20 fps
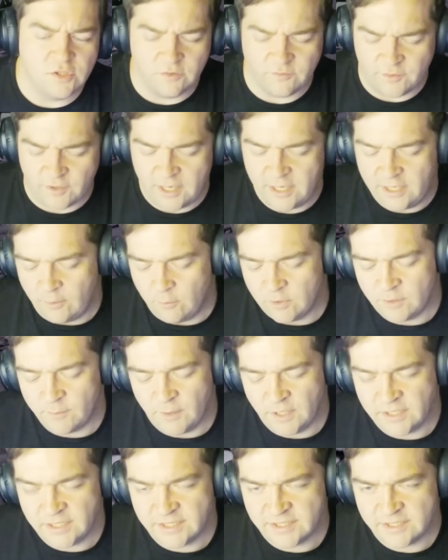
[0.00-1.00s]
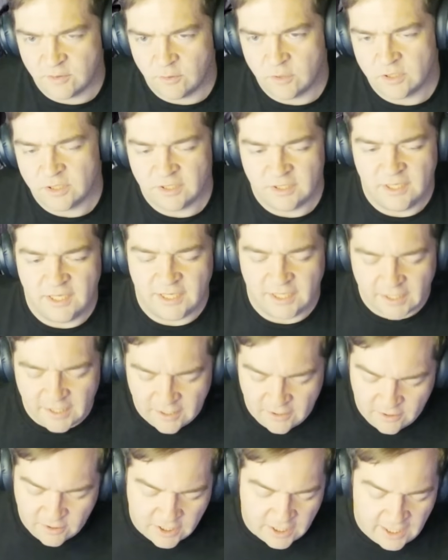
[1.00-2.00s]
for anyone in my Discord,
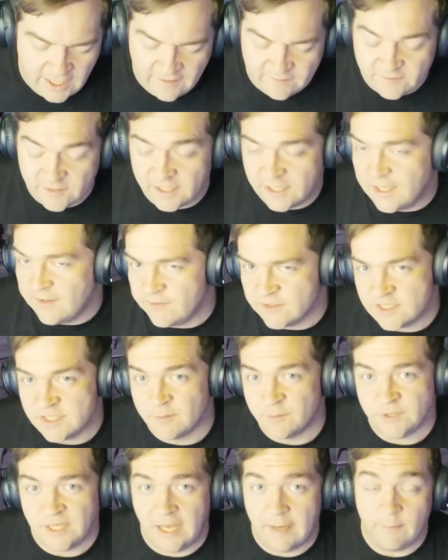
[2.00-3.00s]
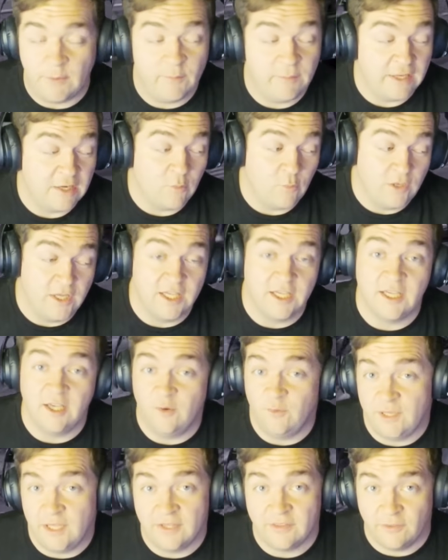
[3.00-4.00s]
you're gonna have to give us some time. About a week ago,
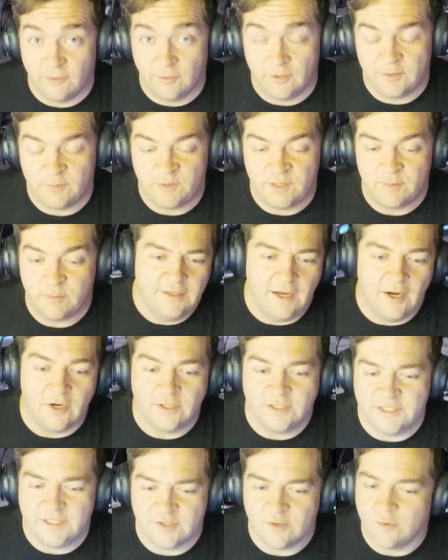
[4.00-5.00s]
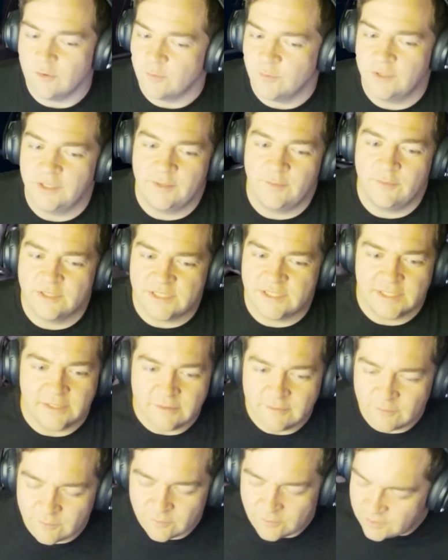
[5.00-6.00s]
we had 30 people. Our Discord really wasn't
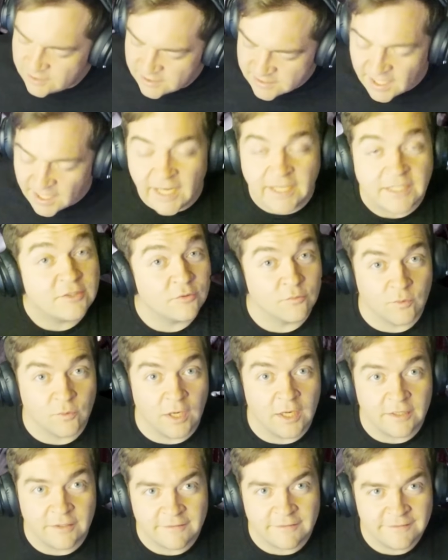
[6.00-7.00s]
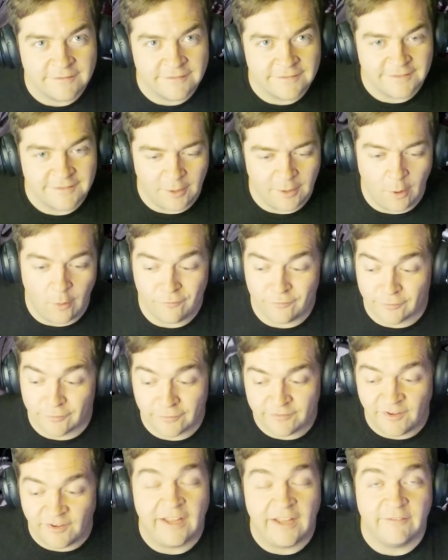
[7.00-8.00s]
designed to run over
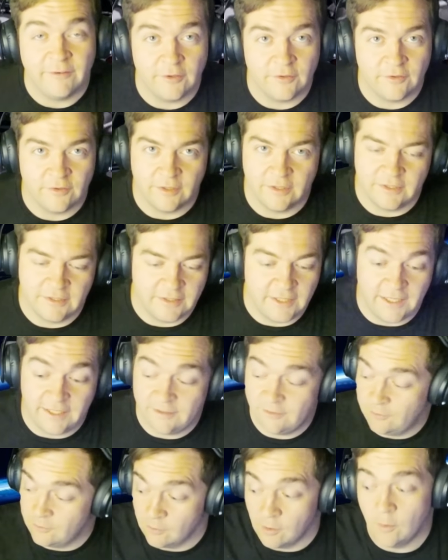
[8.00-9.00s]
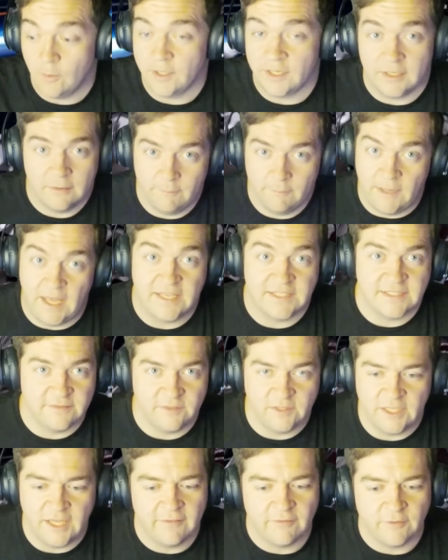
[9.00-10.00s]
500 and growing
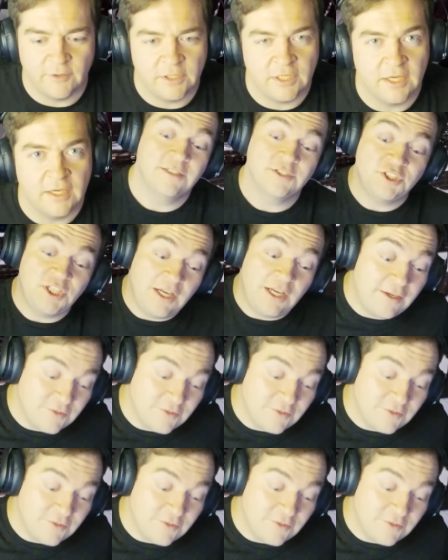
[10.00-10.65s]
massively every day. Shout out